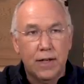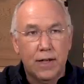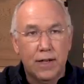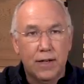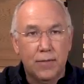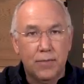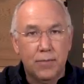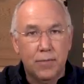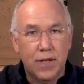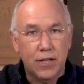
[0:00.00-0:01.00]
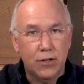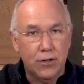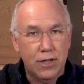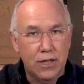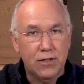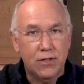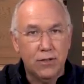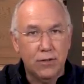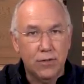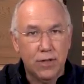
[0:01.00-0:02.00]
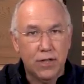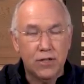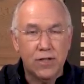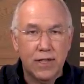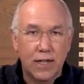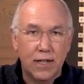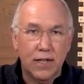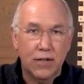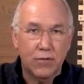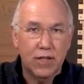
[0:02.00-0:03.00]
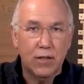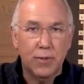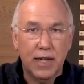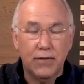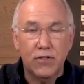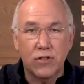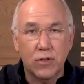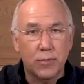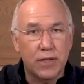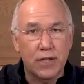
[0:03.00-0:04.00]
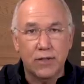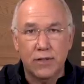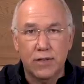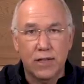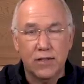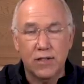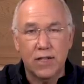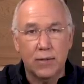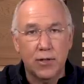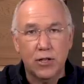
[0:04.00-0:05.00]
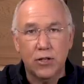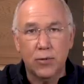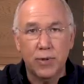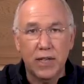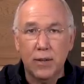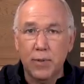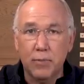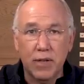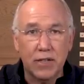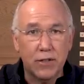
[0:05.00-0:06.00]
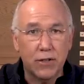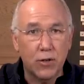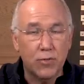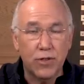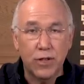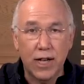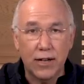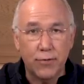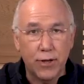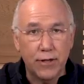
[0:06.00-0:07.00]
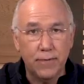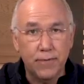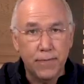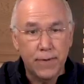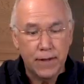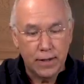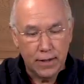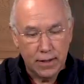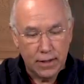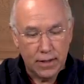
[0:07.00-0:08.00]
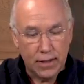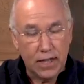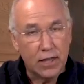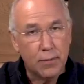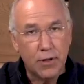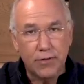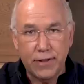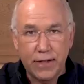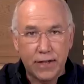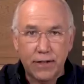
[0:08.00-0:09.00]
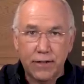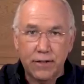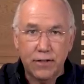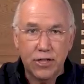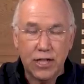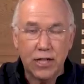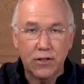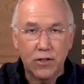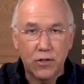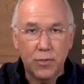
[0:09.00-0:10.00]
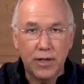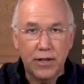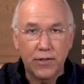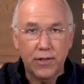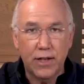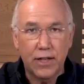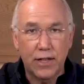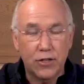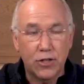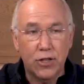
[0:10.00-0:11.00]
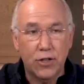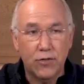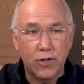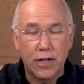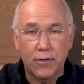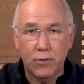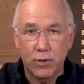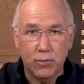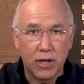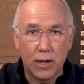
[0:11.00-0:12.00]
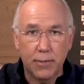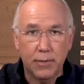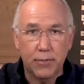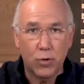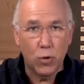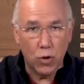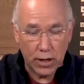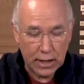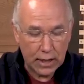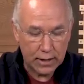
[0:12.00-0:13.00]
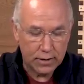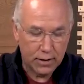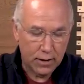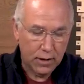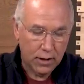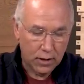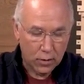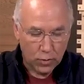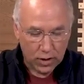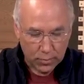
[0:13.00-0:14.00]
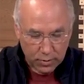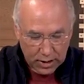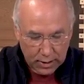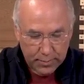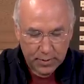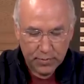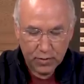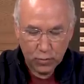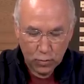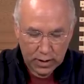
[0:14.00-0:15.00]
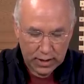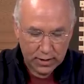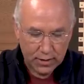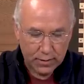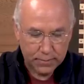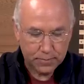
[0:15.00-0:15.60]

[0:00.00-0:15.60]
Um, but you need to understand and read the behaviors of your bees. That's the time to call your beekeeping mentor. Hopefully, you have one uh, get them over there to check out those bees and let you know if you have a real problem or not. One of the problems with